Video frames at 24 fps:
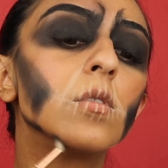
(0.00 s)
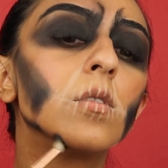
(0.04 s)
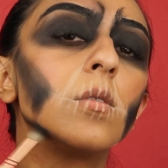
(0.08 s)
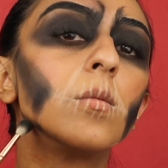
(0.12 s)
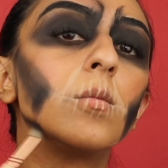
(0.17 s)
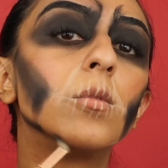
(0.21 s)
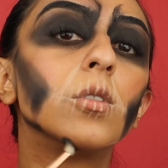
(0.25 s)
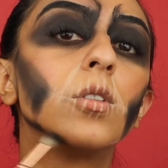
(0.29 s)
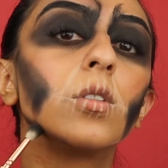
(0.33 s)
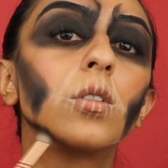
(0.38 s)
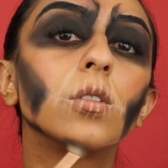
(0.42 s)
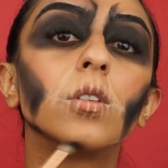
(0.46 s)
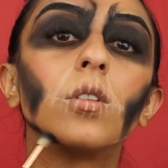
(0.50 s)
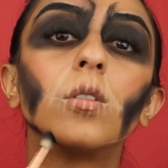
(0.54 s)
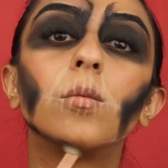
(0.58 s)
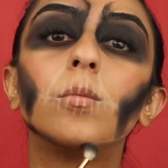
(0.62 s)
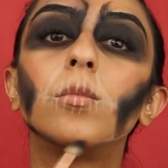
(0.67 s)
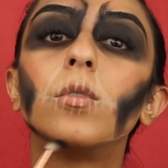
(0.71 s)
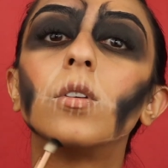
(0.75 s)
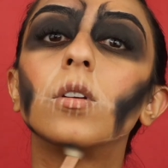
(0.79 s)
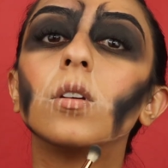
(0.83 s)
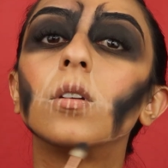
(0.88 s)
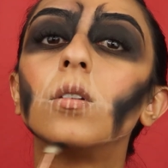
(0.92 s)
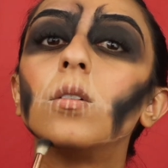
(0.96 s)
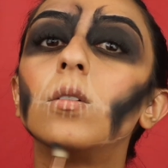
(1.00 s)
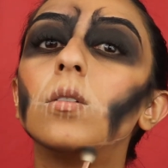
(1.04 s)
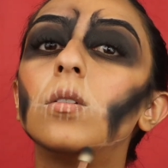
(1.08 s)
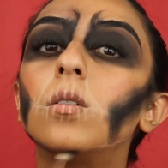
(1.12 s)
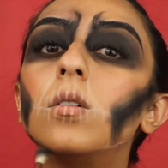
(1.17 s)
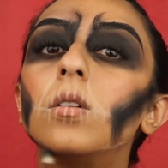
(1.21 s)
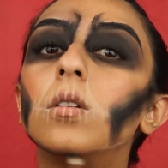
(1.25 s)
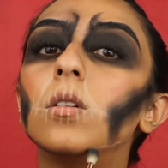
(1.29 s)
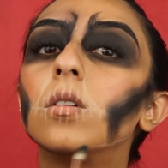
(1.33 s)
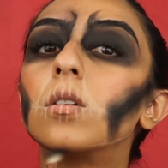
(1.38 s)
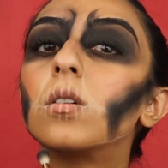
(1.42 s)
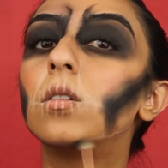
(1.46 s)
I'm just gonna bring it
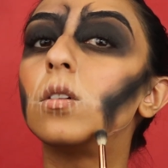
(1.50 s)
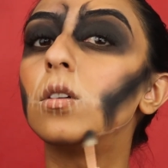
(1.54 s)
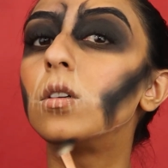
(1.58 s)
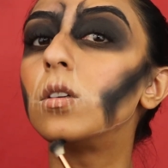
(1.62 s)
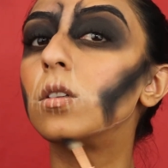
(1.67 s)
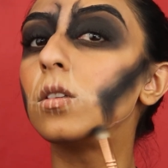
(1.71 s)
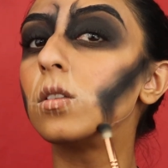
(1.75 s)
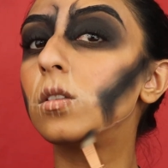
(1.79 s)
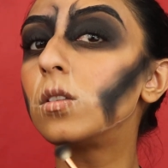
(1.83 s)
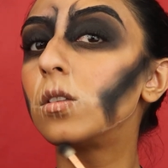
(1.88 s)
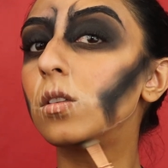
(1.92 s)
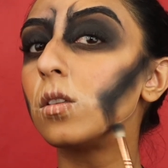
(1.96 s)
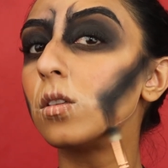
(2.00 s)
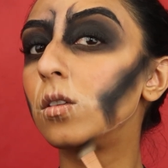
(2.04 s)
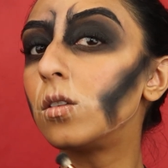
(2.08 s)
all across